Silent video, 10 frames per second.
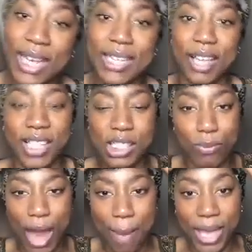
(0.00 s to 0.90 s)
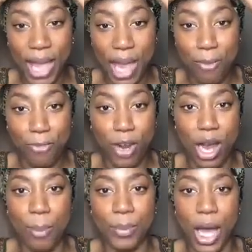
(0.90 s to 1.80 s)
Now this wrap came
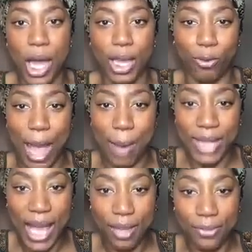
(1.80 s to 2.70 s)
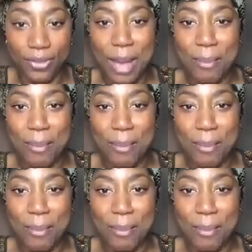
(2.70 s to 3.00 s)
from Wrap Life.